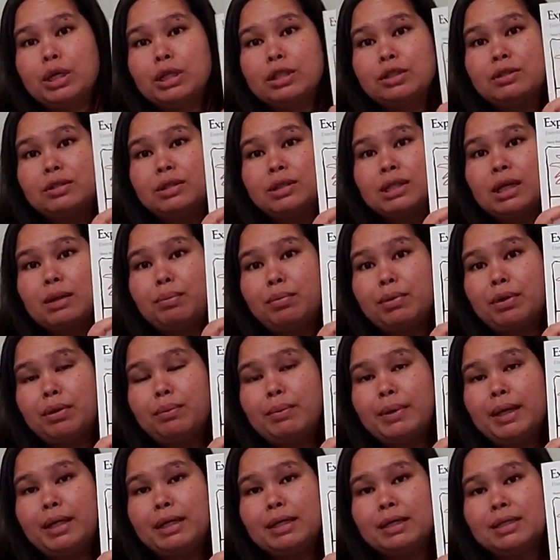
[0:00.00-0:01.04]
to
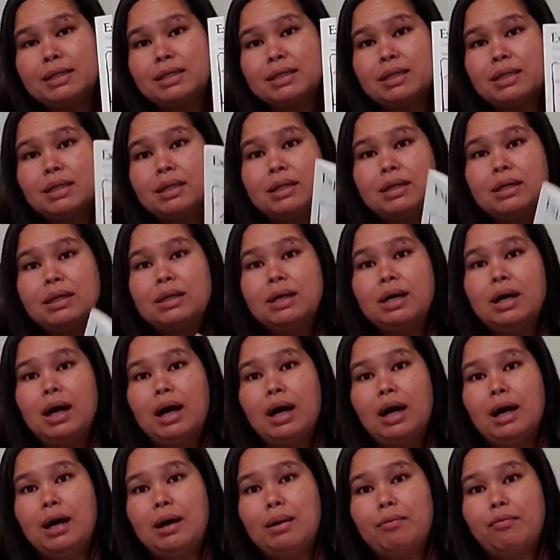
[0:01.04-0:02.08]
supplement
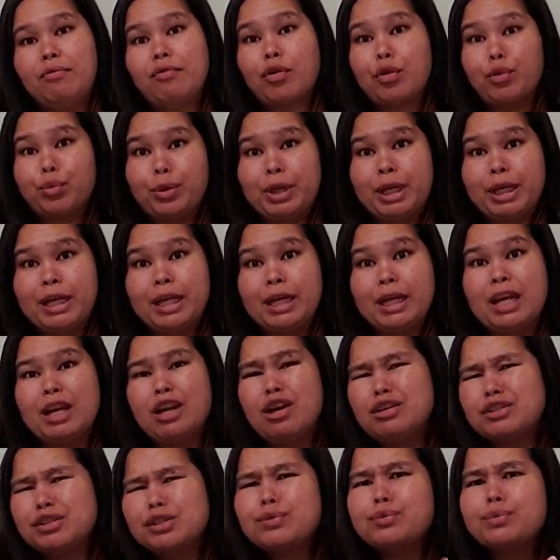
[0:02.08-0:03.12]
for reading and
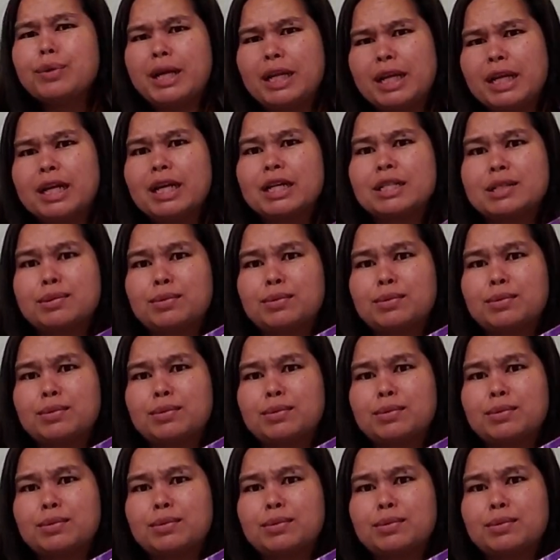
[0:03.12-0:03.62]
also writing as